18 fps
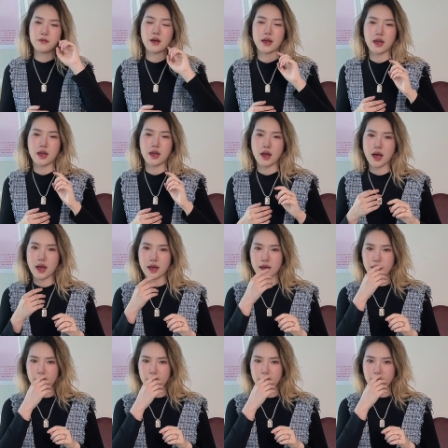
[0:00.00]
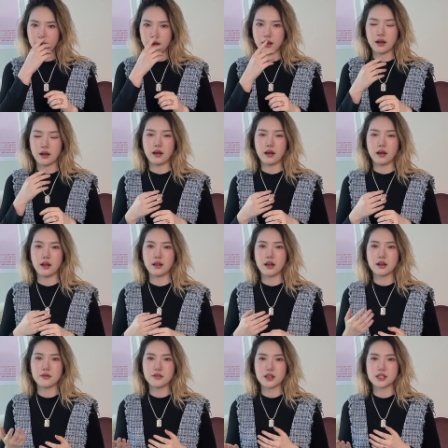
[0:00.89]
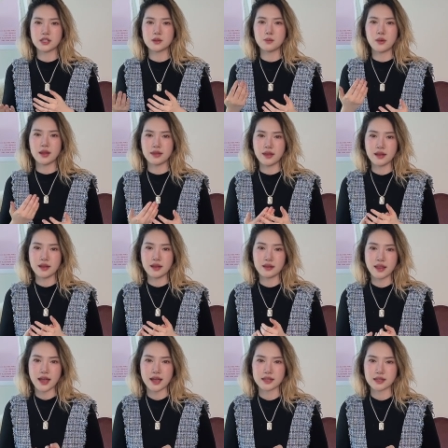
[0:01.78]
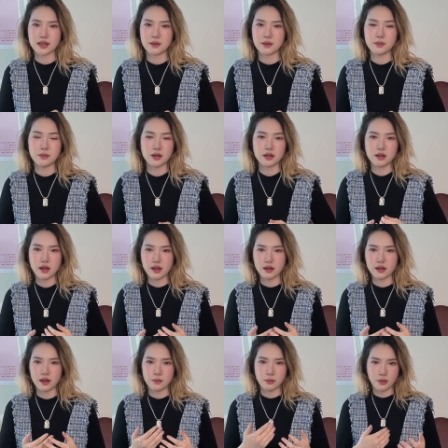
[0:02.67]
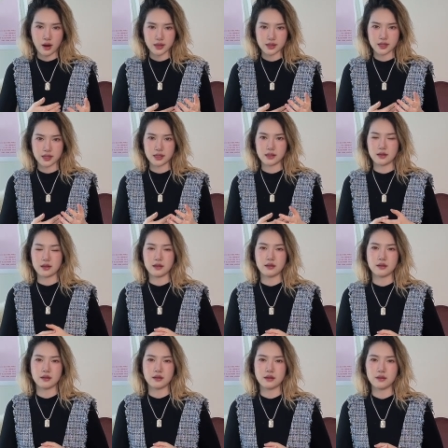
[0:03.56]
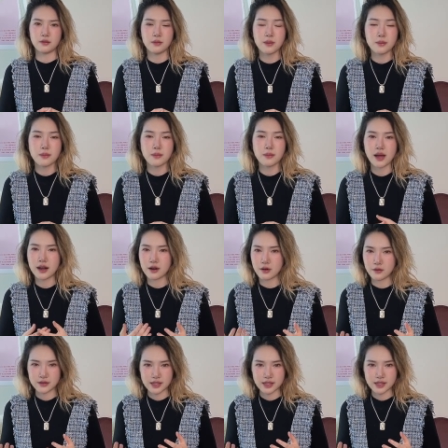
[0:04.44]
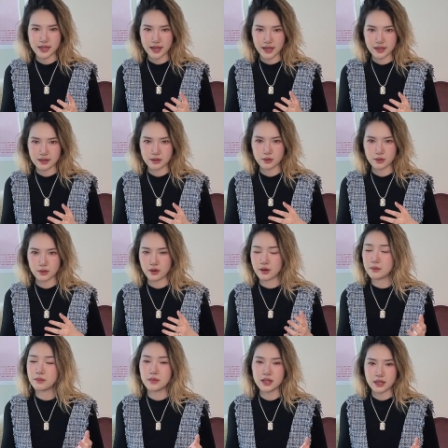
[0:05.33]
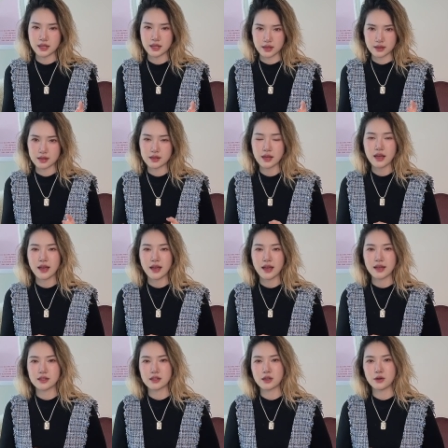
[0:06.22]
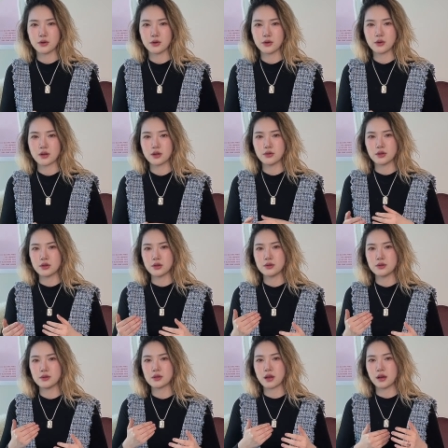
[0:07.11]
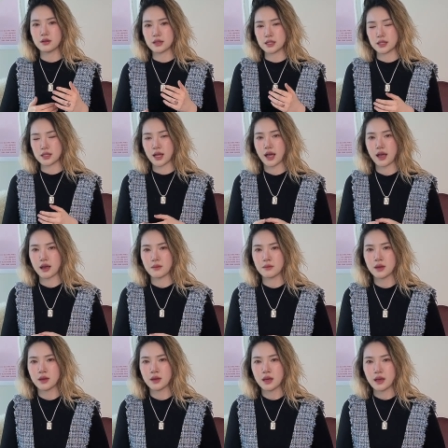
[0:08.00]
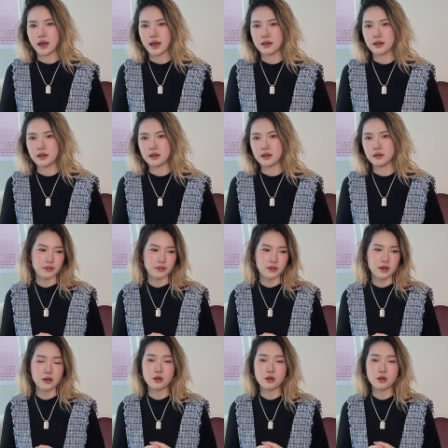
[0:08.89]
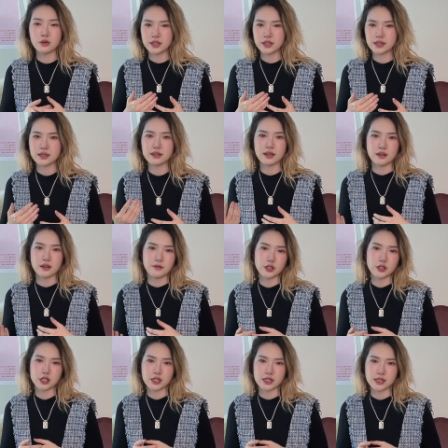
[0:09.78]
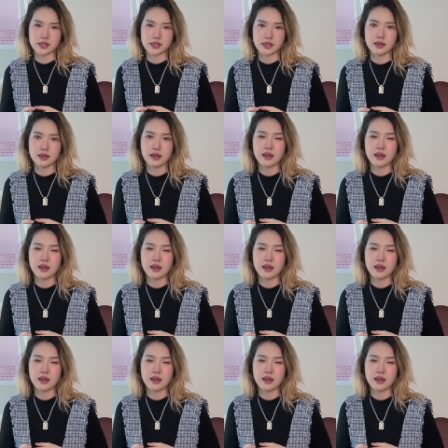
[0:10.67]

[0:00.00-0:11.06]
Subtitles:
AI, a lot of these mundane tasks can be done and processed in a matter of seconds or minutes. So you can reduce all this time and then increasing the efficiency